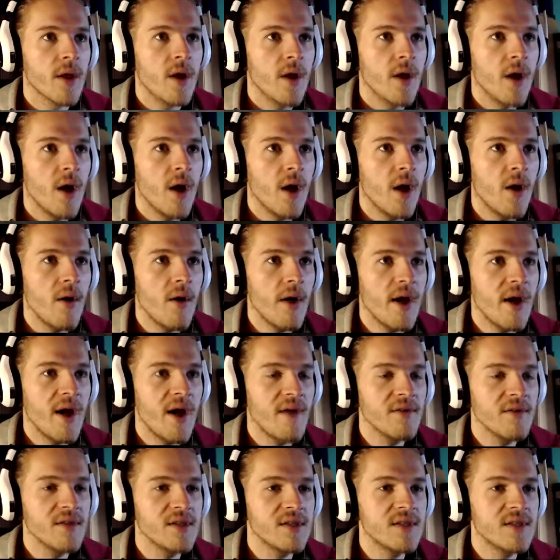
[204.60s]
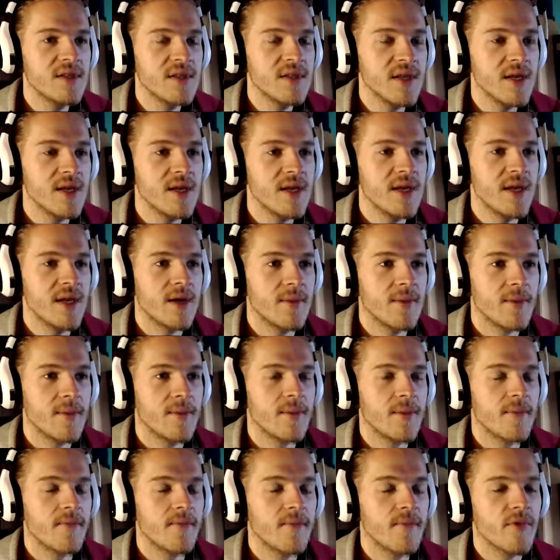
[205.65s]
Oh, I haven't seen him.
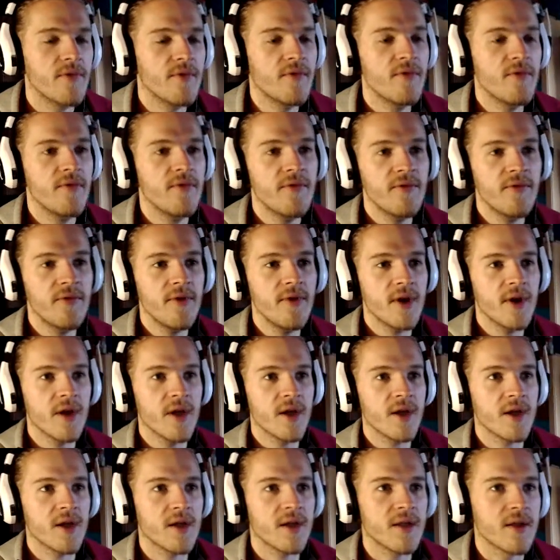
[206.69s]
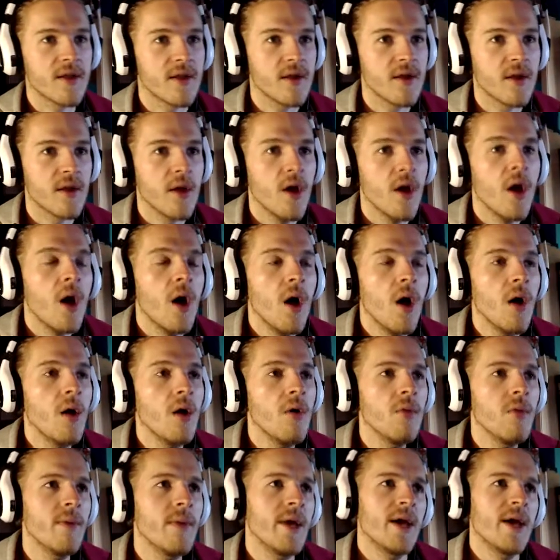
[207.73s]
Fuck it. Oh
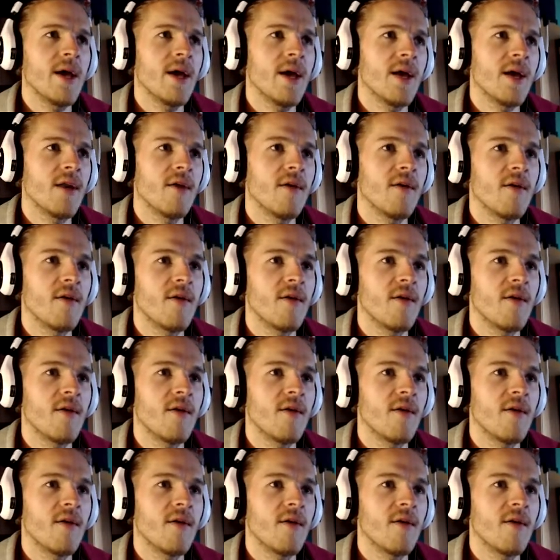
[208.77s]
man.